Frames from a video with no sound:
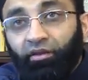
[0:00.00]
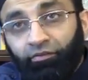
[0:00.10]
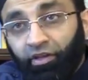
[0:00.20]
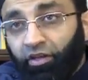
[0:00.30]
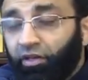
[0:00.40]

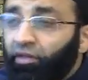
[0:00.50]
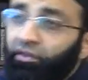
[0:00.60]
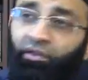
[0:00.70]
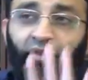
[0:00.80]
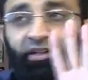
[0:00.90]
If they did
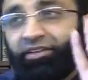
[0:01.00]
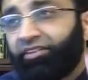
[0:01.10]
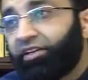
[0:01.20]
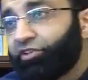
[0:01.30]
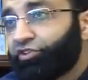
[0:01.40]
it,
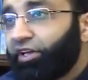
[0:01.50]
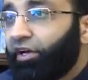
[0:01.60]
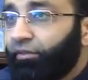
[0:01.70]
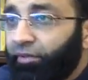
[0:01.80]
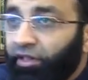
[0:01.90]
that's their
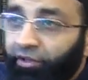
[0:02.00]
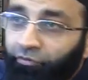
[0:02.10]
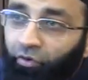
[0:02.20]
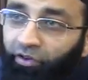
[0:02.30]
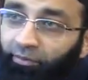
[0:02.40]
ijtihad, may Allah
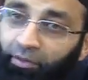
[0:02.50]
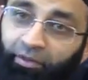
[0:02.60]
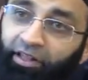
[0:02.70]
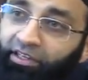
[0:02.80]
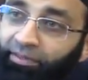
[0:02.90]
reward them, and
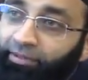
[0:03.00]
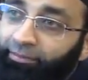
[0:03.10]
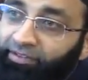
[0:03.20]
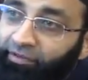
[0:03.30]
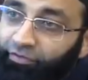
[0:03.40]
may Allah keep
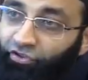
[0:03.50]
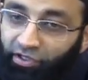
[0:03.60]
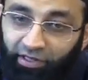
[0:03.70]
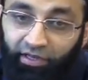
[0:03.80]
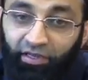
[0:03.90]
them safe,
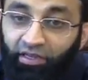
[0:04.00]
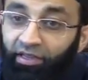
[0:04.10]
inshallah.